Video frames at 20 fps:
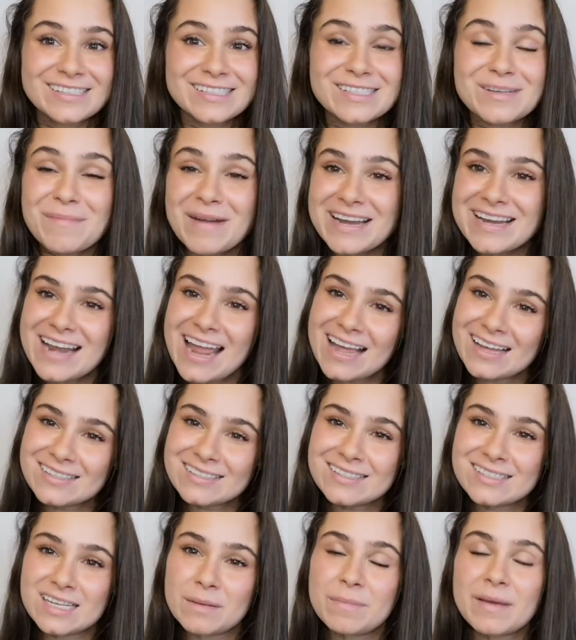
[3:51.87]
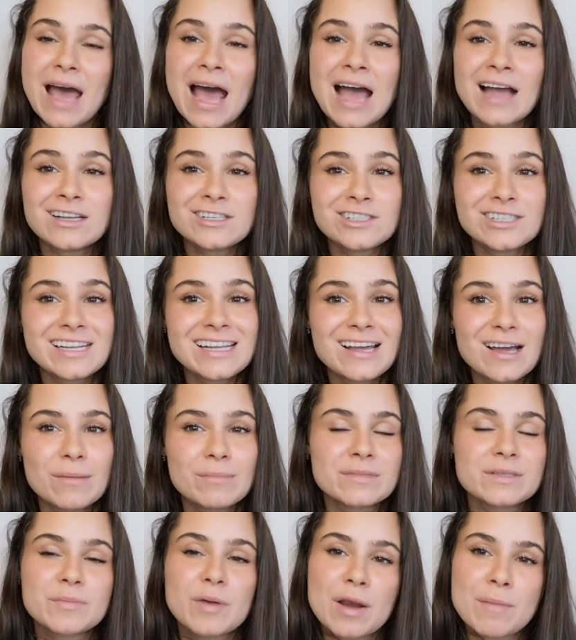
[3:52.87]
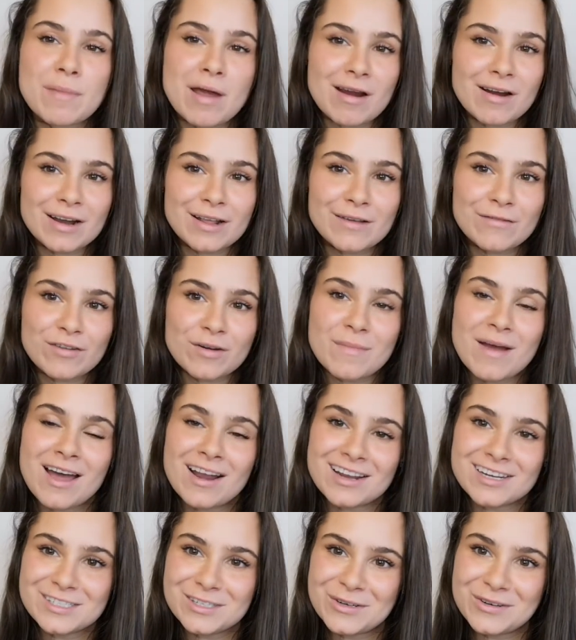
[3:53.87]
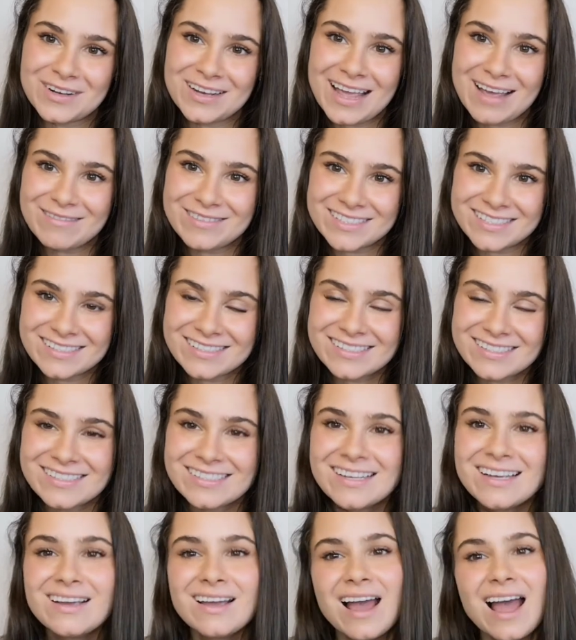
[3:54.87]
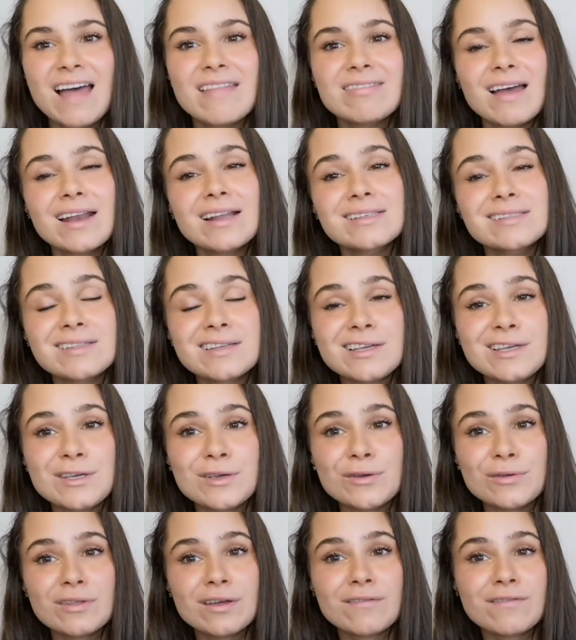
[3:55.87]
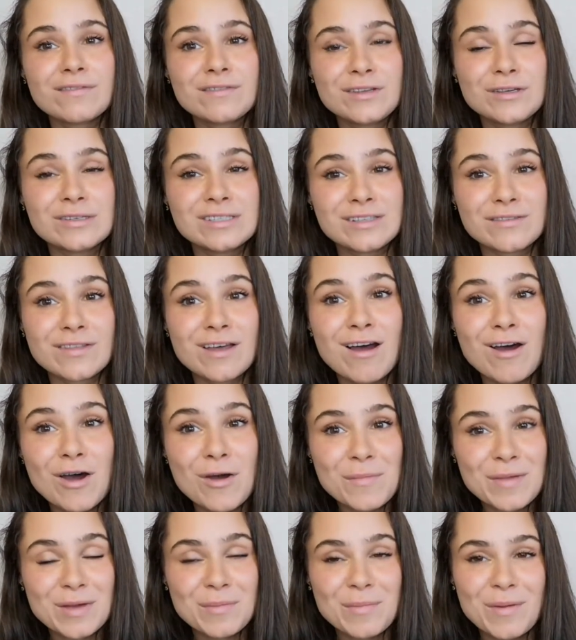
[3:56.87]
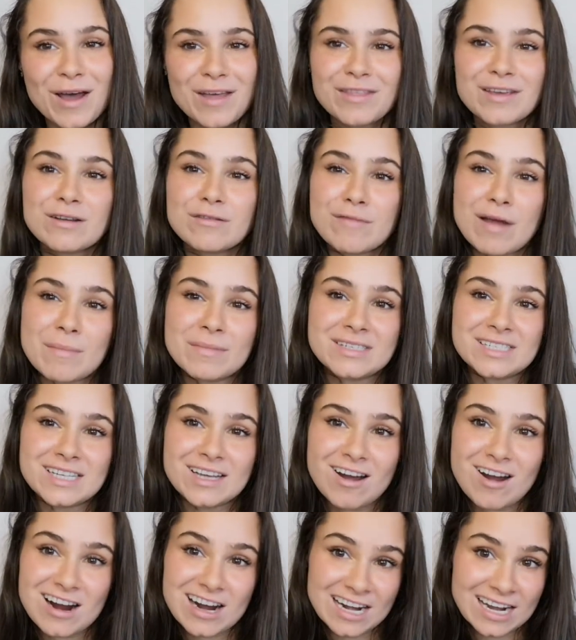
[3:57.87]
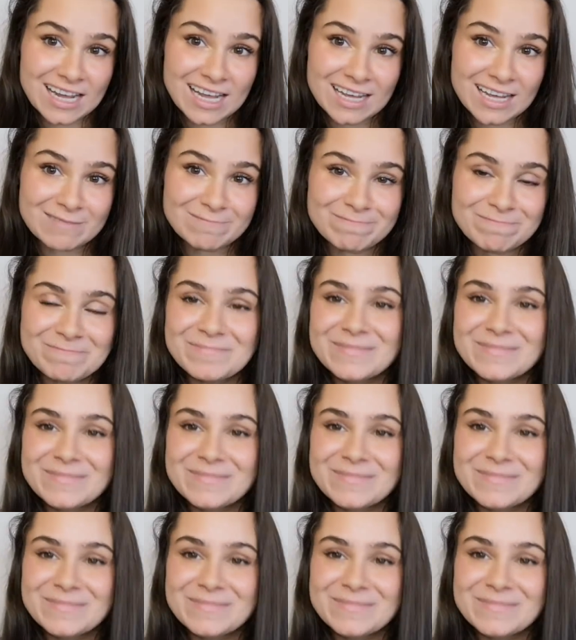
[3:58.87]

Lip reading: So my next tip actually comes primarily from anecdotal evidence, and that is the use of the homeopathic remedy Arnica.